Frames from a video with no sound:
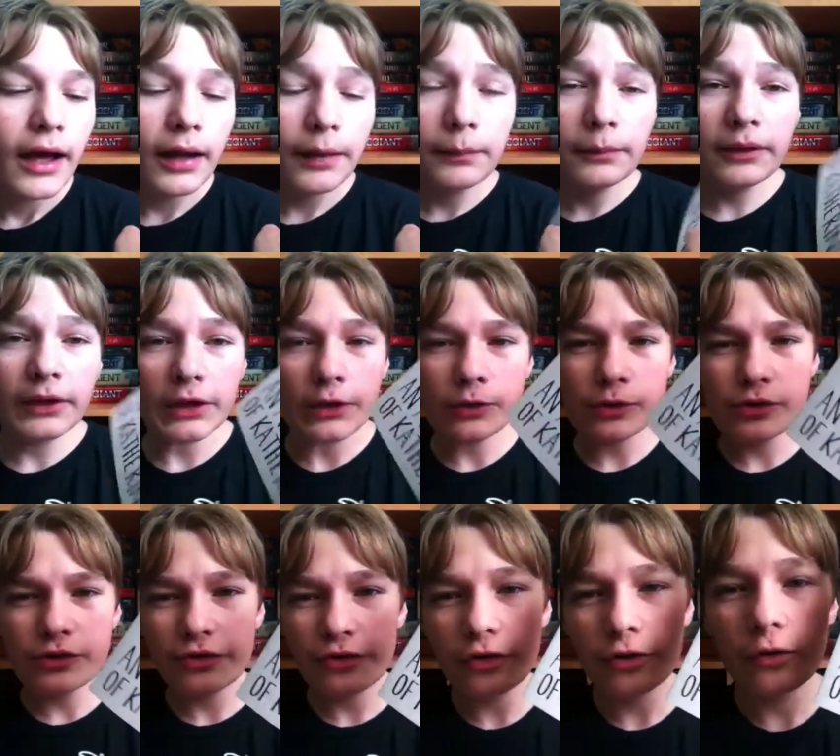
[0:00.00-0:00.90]
I mean, it
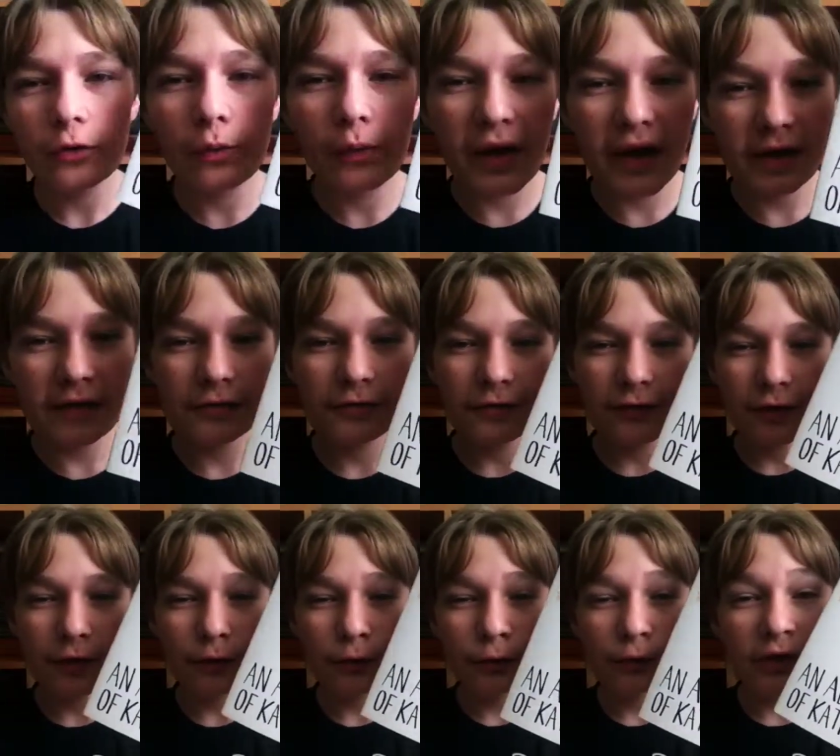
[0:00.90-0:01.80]
was a quick,
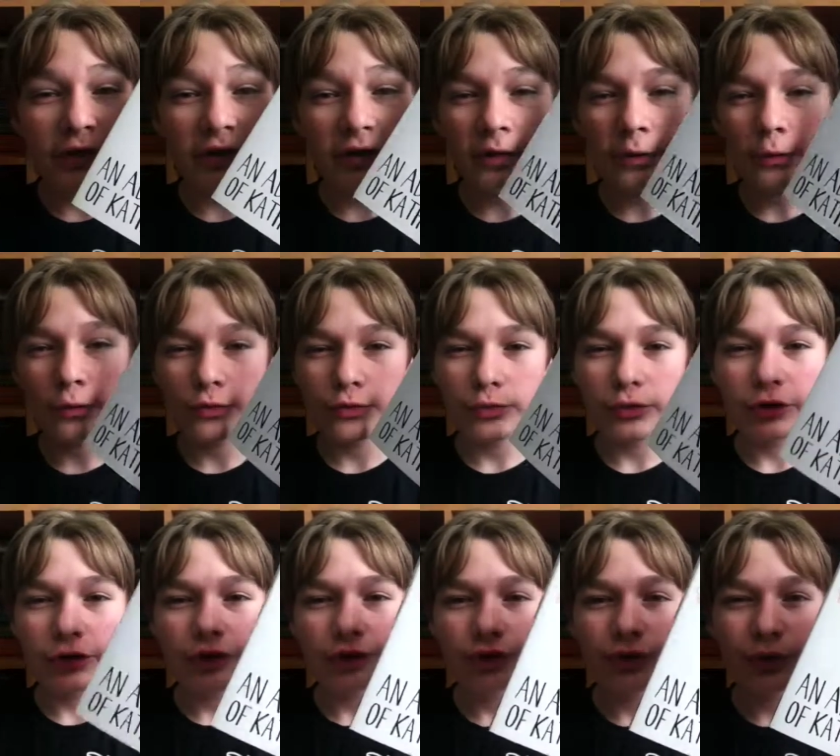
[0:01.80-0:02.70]
fun read. It was
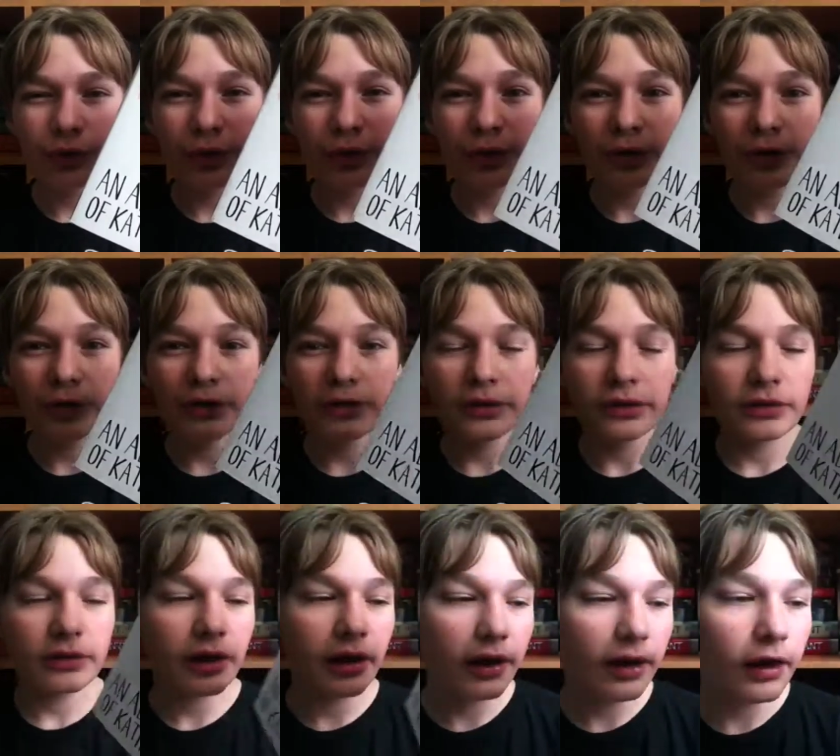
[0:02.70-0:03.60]
really short,
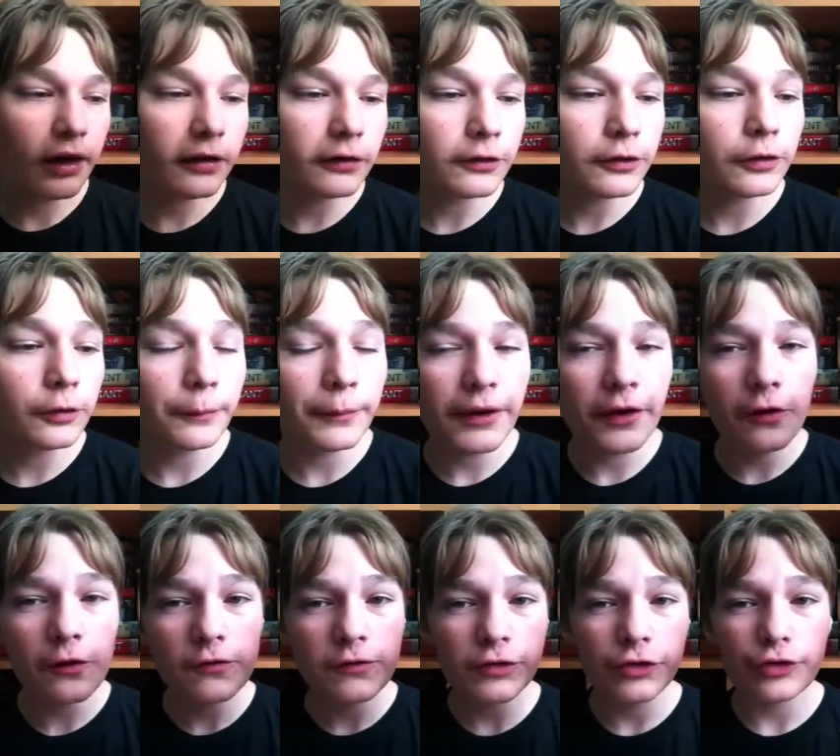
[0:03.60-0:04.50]
a little bit
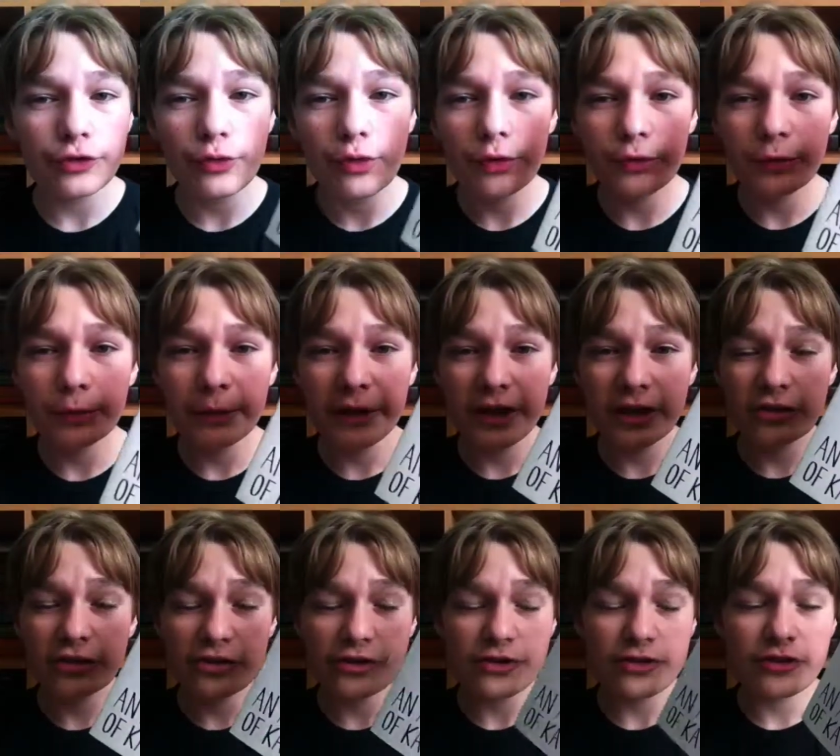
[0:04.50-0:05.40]
over 200
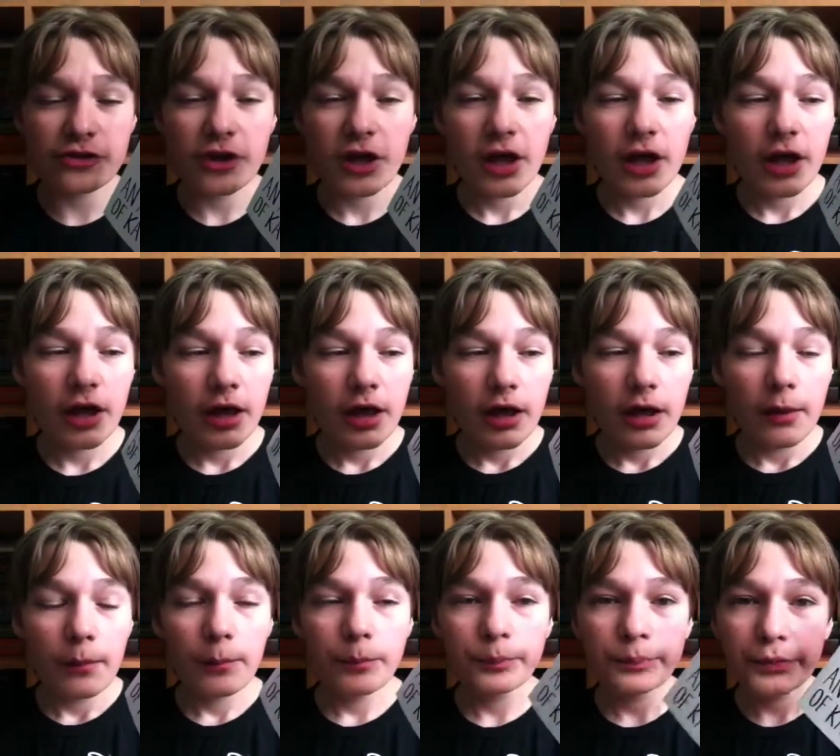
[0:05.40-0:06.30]
pages,
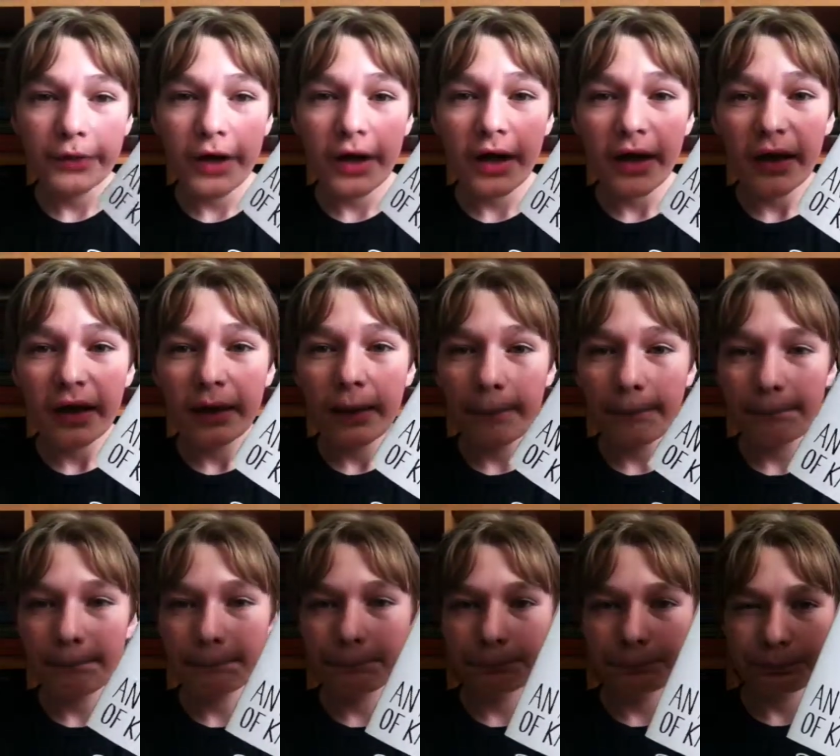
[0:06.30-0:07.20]
but
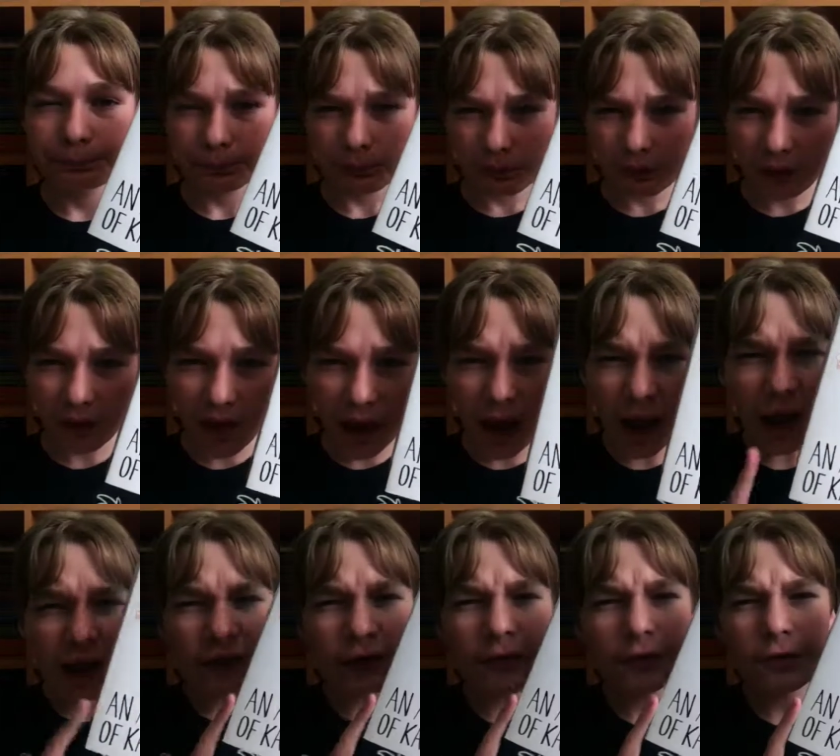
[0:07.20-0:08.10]

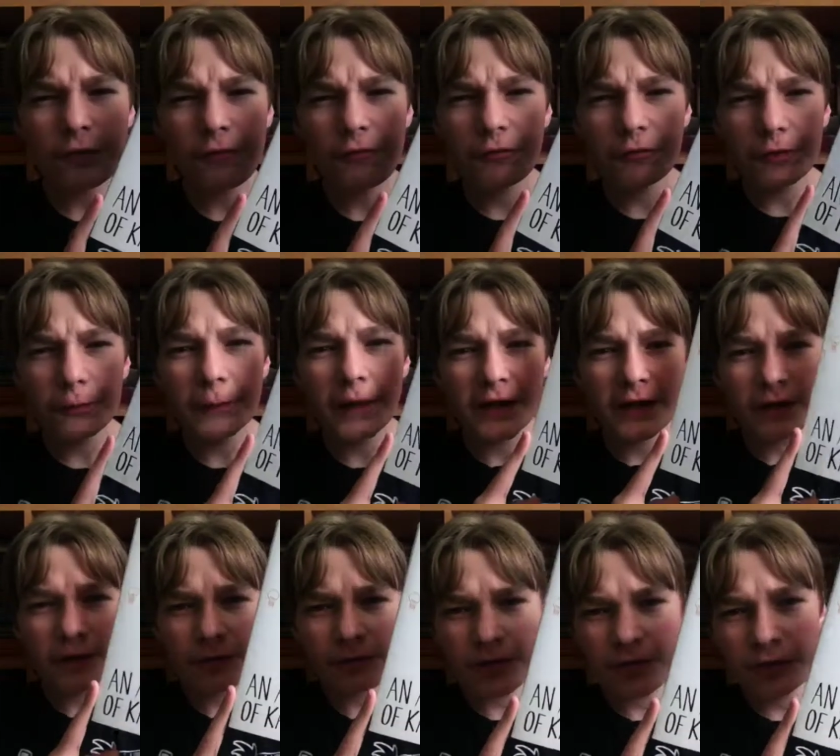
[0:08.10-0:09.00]
I liked the
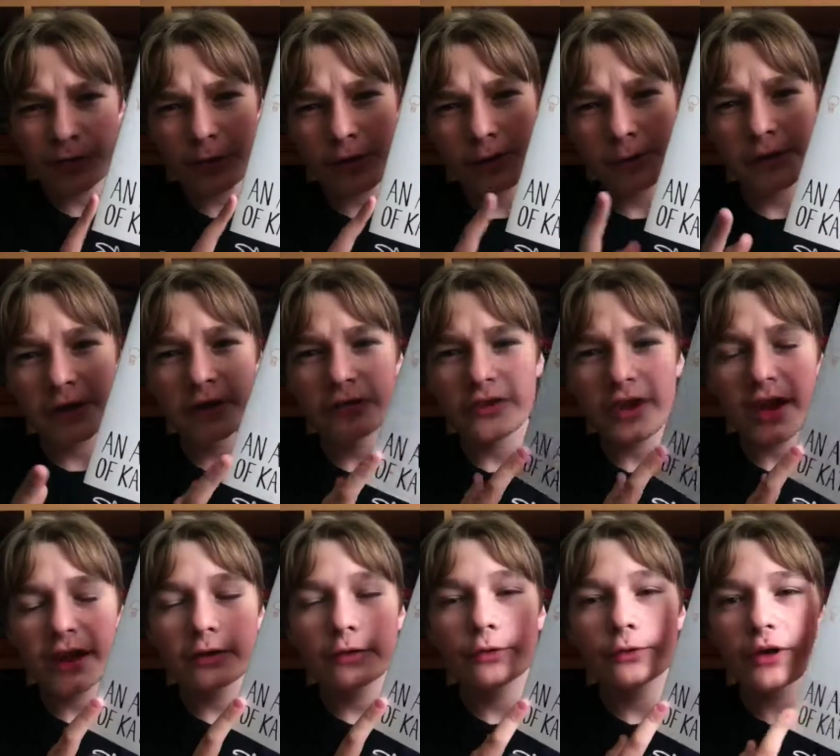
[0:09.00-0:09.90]
formatting of this book because it
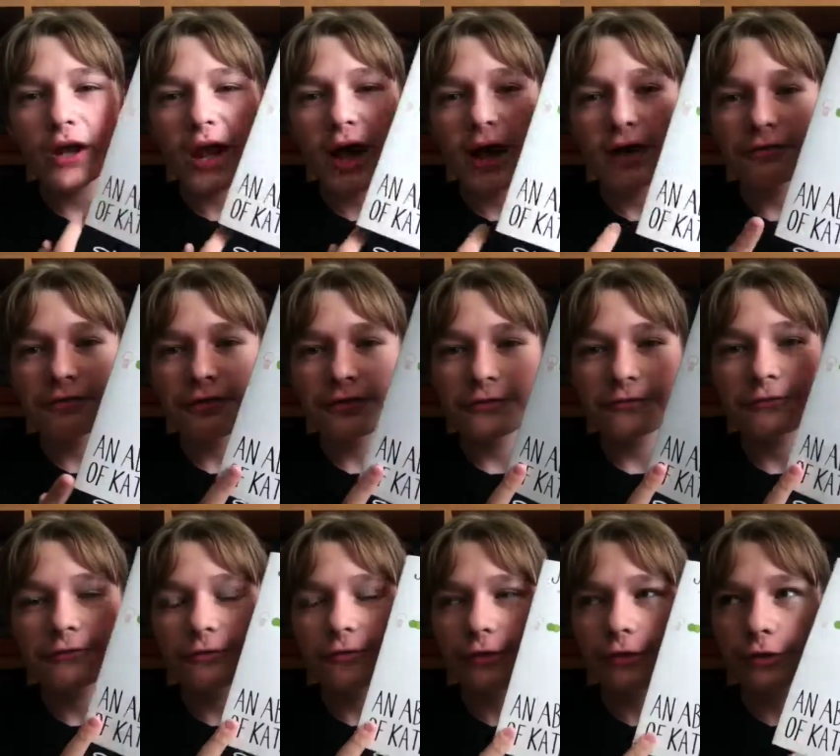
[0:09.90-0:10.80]
had graphs
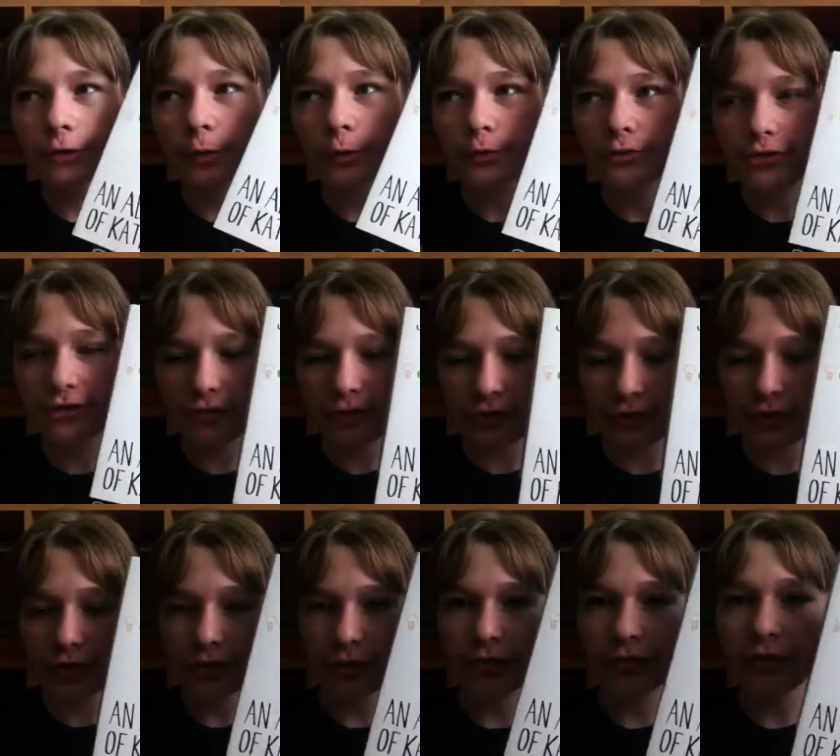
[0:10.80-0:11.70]
and footnotes and
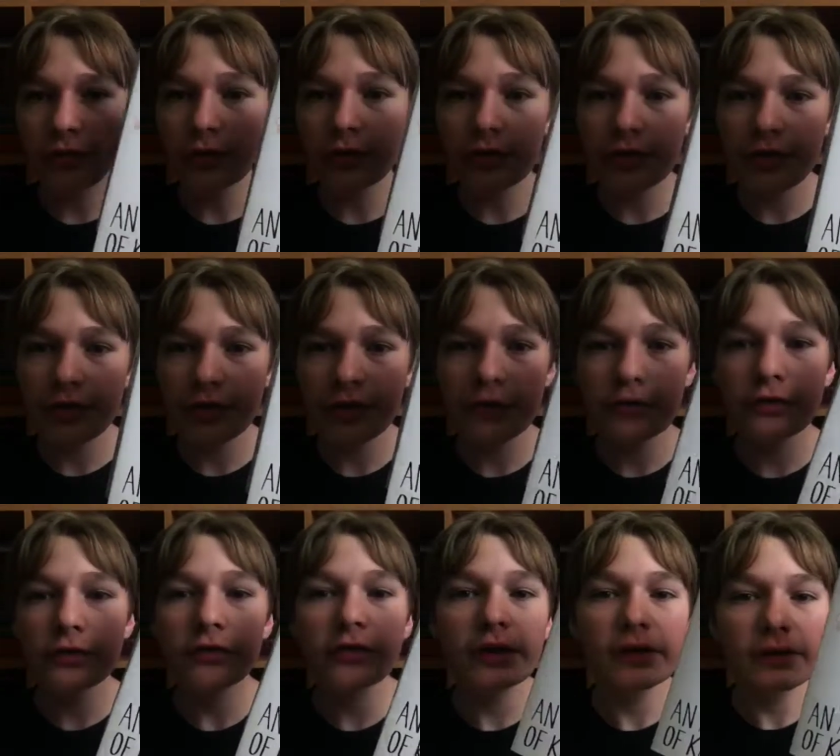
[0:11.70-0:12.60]
fun
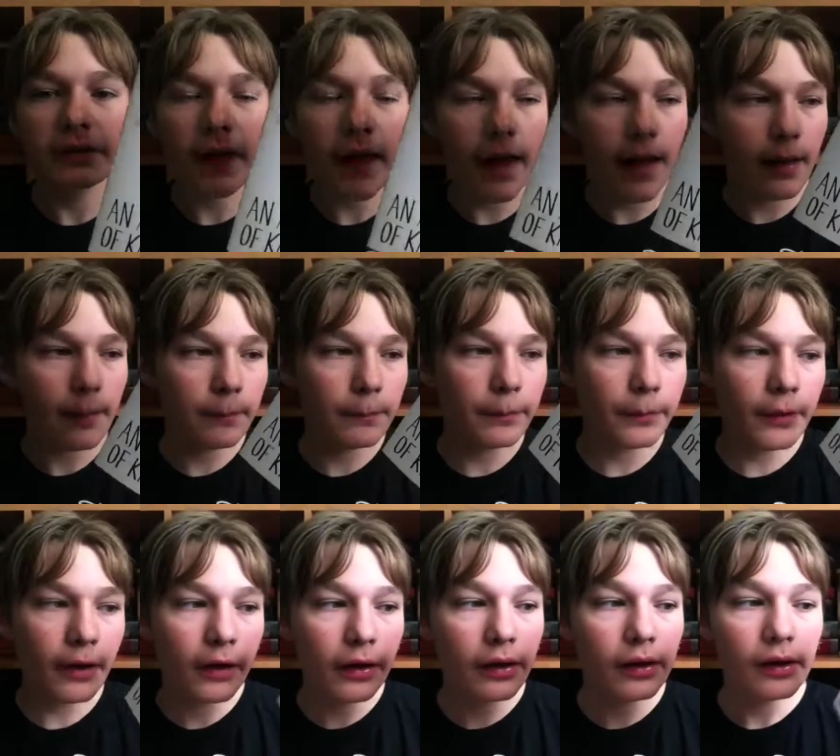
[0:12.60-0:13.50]
things like that,
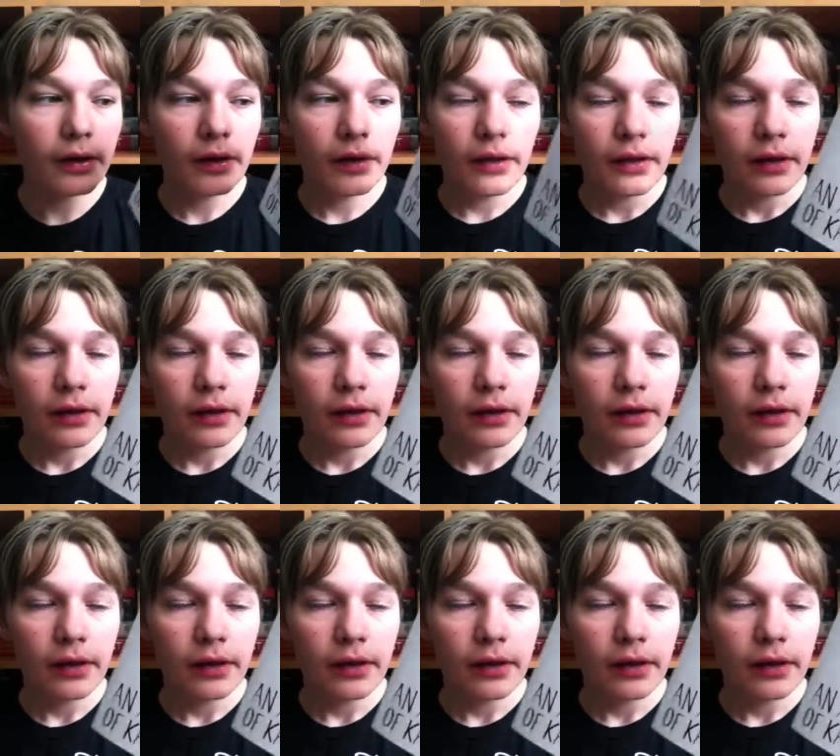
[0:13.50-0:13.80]
but